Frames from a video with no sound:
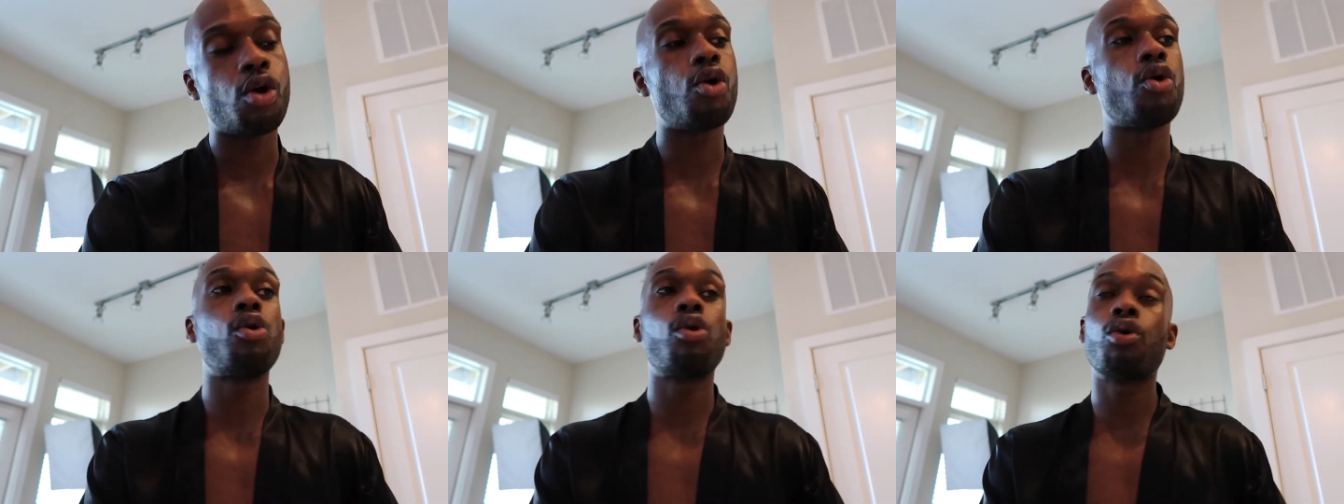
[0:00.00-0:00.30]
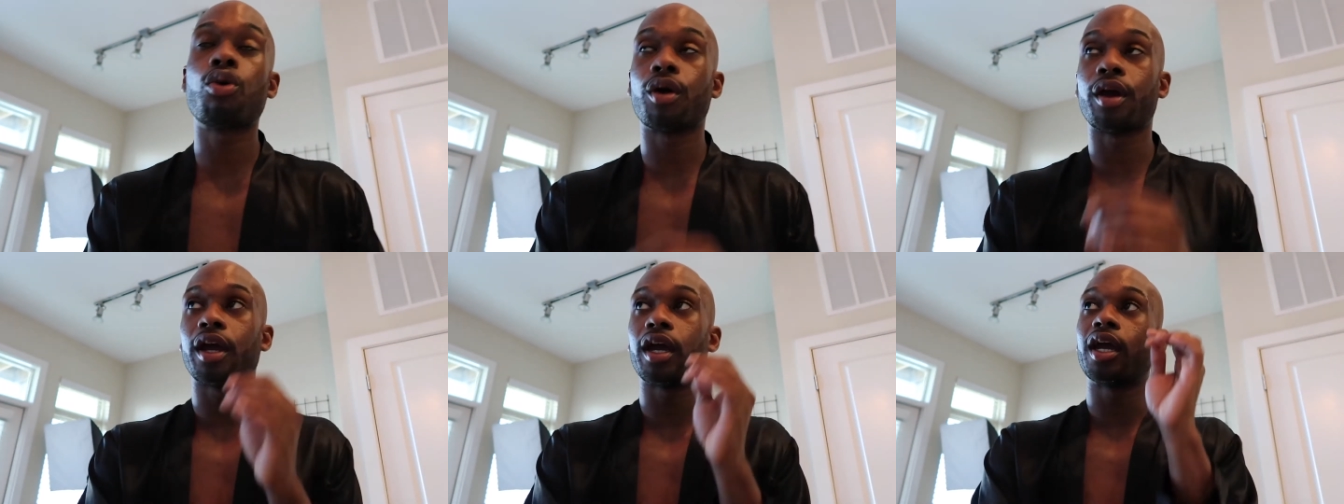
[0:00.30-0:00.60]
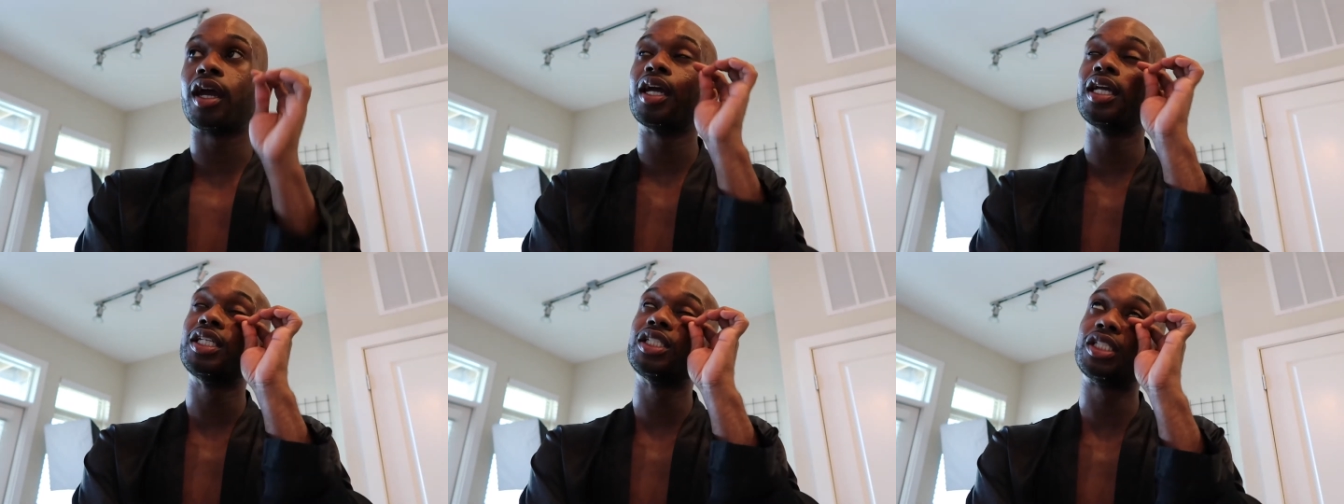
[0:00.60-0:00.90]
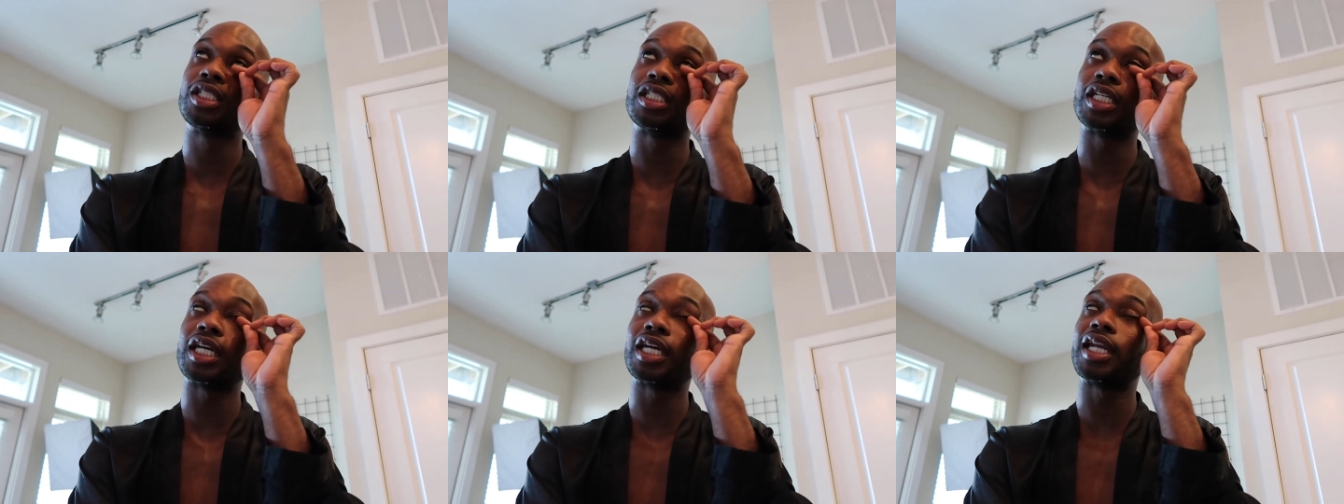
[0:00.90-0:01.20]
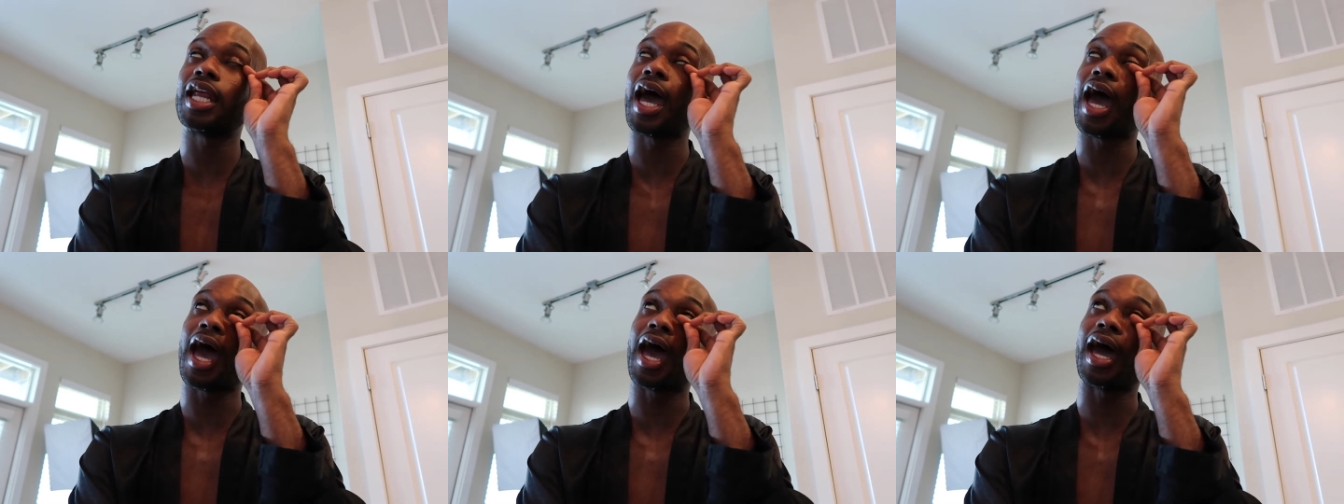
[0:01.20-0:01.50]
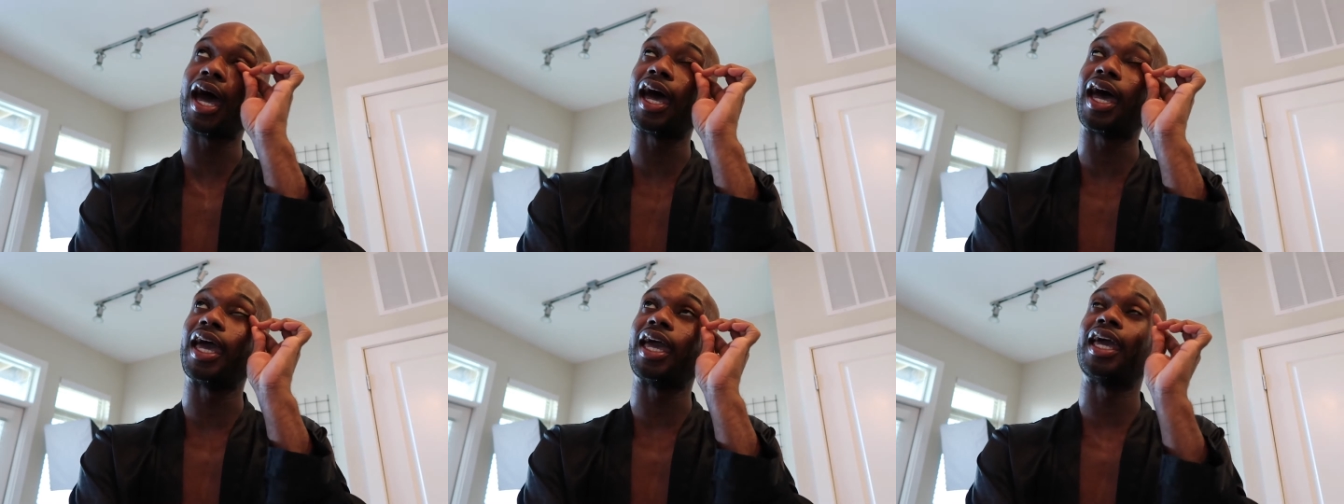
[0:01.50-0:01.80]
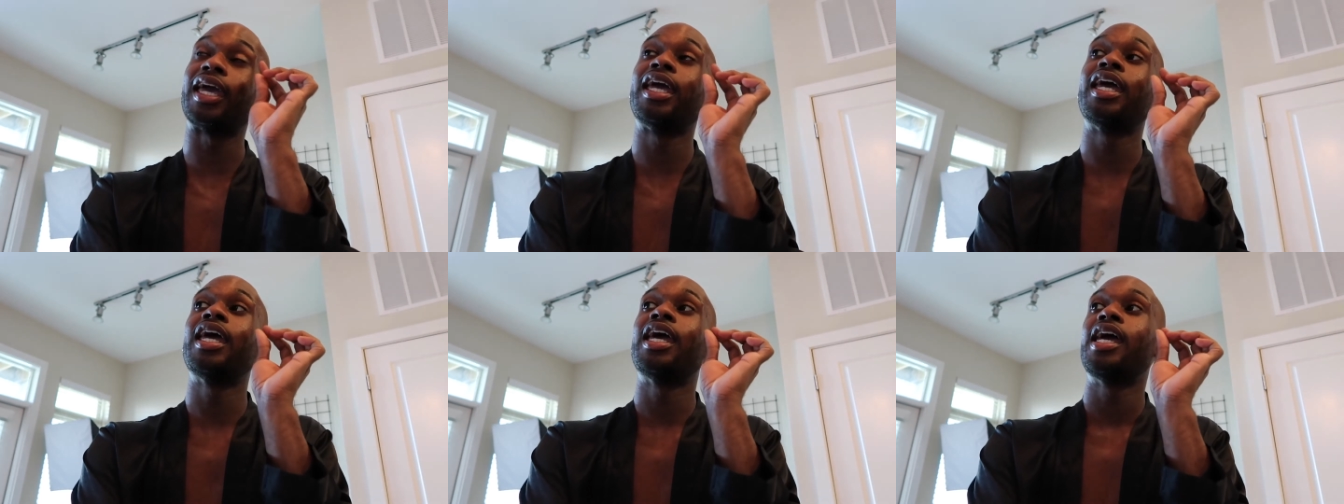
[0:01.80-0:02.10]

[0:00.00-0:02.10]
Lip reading: Or should I